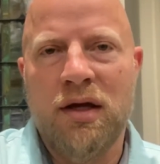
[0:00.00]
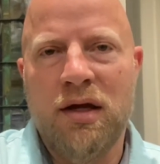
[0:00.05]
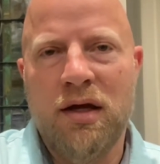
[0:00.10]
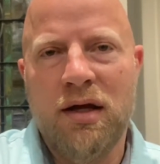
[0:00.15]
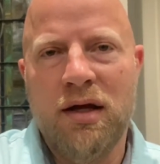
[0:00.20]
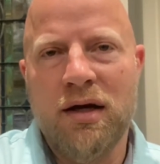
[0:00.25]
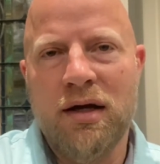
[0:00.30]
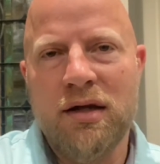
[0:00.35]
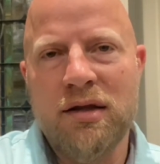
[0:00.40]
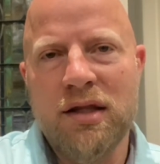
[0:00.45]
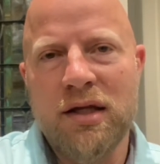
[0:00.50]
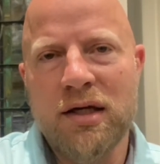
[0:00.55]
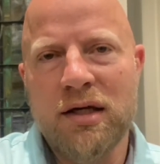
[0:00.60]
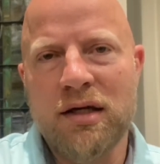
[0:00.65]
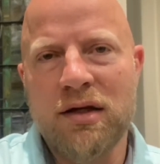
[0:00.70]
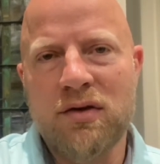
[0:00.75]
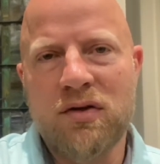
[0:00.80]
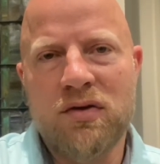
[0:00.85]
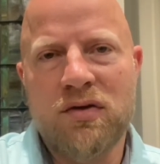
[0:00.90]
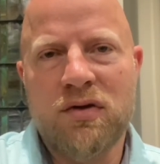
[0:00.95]
And I think
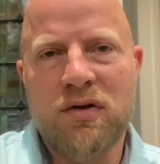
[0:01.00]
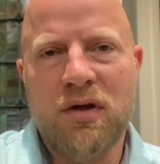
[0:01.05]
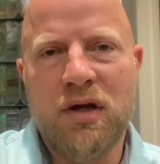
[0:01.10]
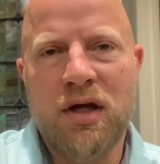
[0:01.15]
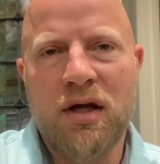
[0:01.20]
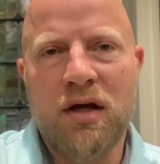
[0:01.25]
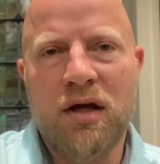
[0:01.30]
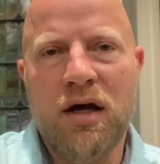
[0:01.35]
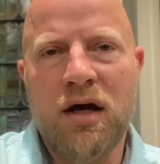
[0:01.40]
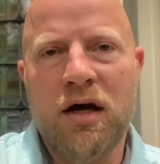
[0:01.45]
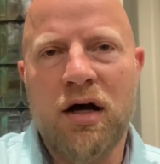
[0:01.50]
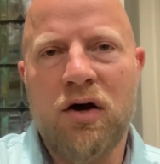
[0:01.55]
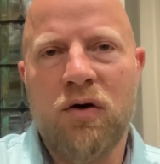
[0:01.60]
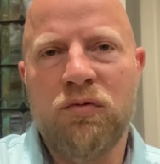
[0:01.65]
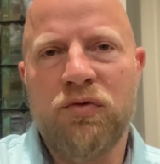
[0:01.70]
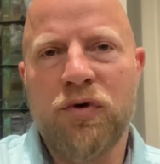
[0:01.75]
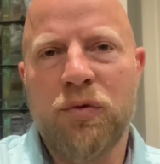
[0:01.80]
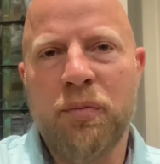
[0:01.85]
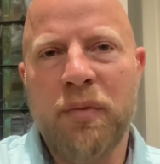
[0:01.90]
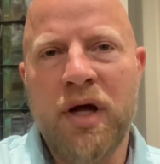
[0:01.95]
it's a
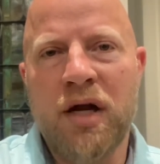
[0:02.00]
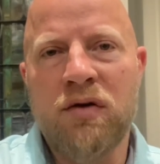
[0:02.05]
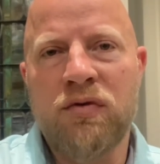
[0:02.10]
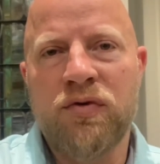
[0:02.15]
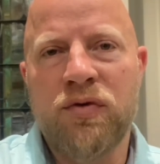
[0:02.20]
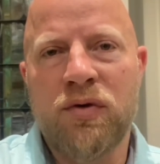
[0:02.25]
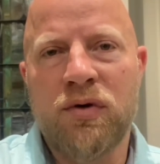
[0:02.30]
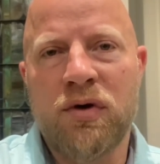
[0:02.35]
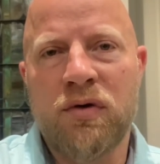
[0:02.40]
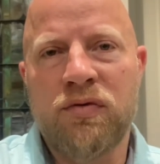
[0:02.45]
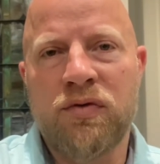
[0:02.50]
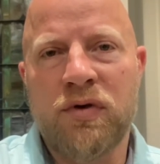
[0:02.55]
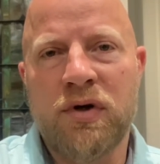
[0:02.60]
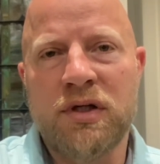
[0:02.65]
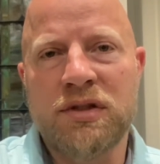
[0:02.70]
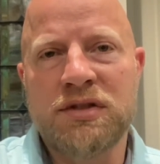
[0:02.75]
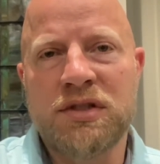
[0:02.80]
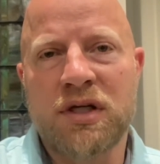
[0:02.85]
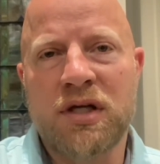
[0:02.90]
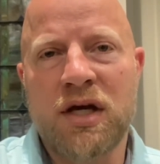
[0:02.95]
helpful metaphor for
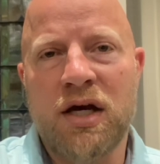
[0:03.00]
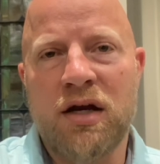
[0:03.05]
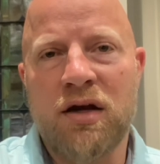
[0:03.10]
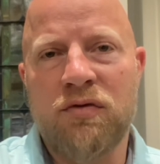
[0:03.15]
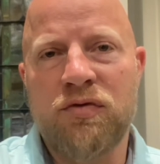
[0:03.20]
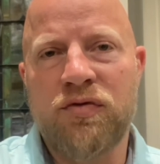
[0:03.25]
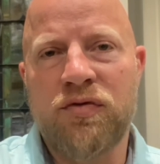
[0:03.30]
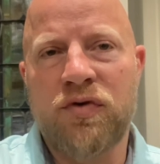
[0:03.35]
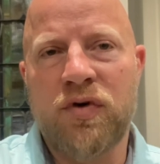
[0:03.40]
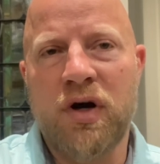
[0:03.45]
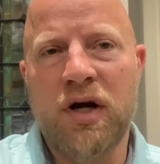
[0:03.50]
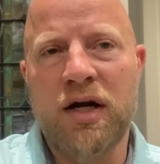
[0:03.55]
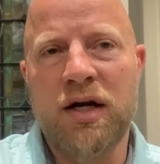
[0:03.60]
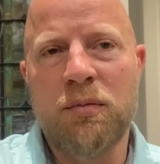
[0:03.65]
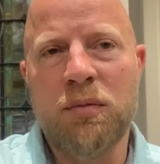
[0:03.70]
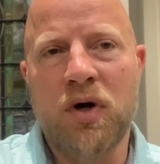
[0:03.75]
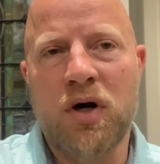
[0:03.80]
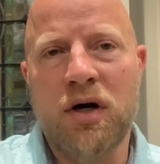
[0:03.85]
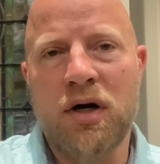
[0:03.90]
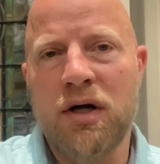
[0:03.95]
us to kind of
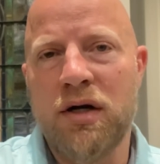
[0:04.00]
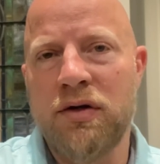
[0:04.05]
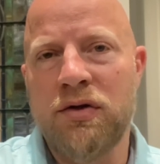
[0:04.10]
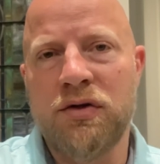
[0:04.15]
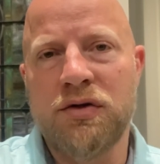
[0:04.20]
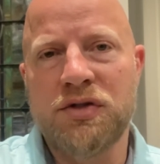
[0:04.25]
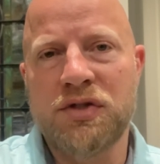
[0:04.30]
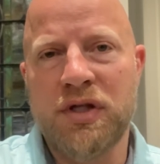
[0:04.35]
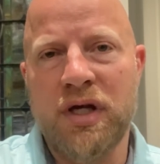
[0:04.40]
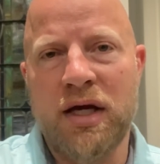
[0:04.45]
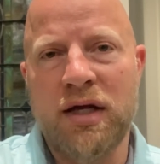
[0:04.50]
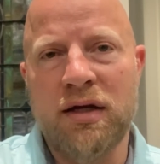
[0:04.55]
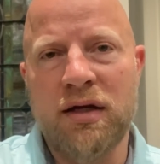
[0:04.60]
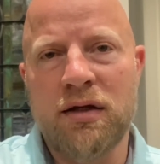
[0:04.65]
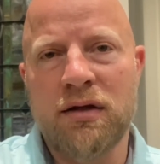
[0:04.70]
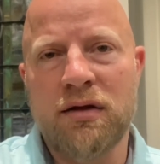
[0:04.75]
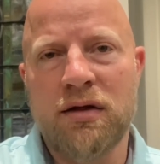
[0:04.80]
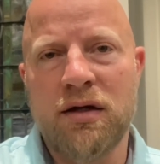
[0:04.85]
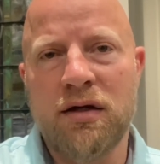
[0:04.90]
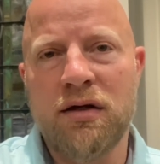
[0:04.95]
frame our
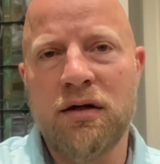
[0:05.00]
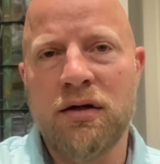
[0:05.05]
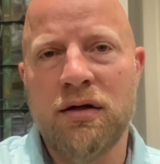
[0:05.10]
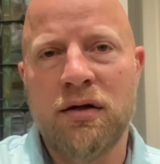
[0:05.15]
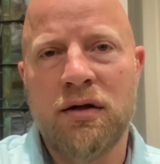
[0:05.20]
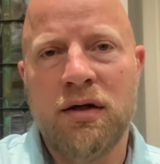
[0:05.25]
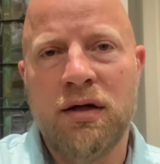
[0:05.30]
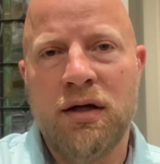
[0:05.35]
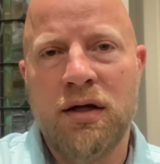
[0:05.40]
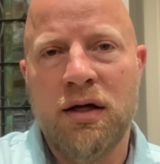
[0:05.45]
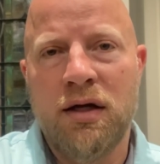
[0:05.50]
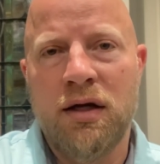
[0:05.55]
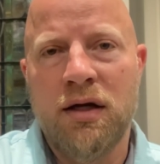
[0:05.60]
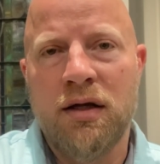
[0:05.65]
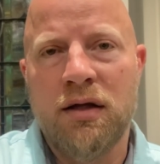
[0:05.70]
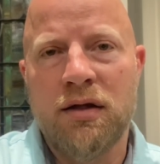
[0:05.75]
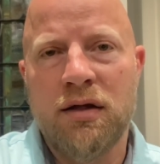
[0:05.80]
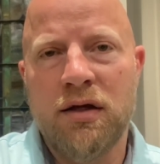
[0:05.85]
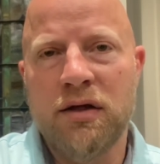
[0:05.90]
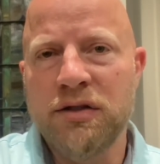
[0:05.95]
understanding.
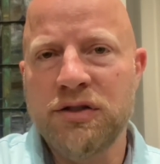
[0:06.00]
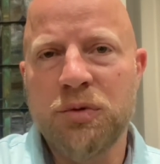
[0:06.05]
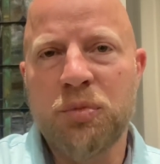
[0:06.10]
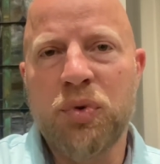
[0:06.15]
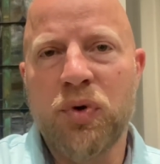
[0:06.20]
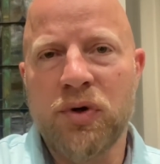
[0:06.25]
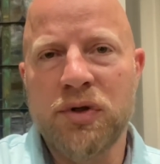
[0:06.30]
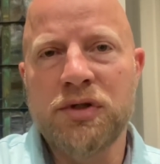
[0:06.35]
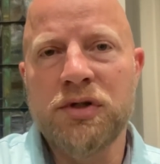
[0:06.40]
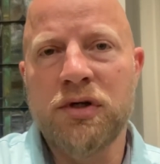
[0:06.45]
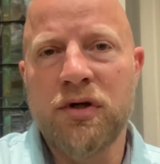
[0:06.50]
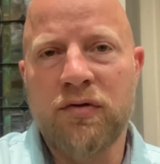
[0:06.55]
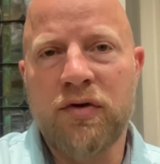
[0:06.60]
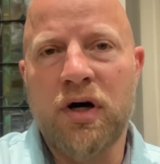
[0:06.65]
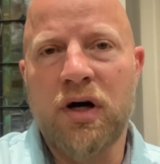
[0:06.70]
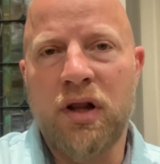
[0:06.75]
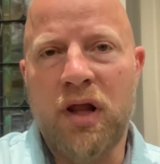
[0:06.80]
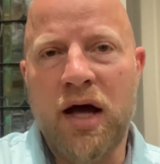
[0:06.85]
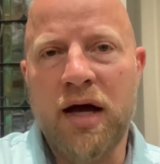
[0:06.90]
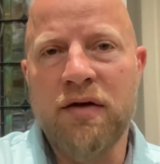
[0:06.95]
There's a portion of
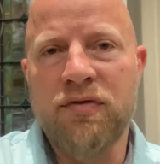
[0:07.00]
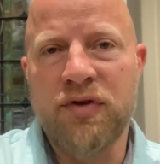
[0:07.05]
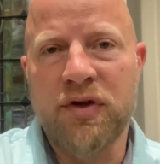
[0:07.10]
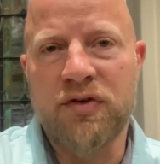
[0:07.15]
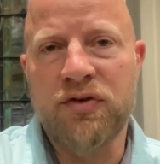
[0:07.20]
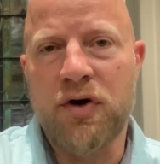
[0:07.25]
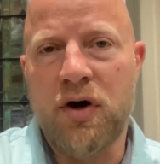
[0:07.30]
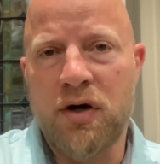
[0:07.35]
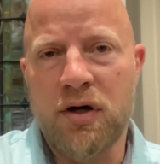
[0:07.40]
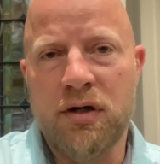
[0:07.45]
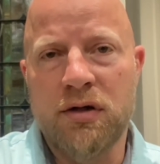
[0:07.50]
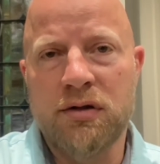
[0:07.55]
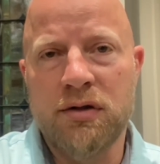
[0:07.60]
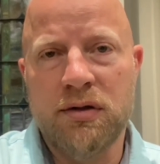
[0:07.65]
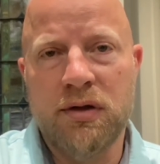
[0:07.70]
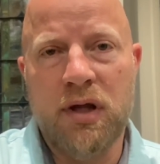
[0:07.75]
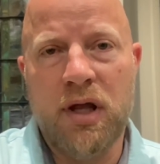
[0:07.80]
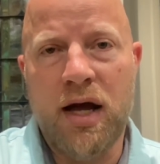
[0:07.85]
our life that's hard.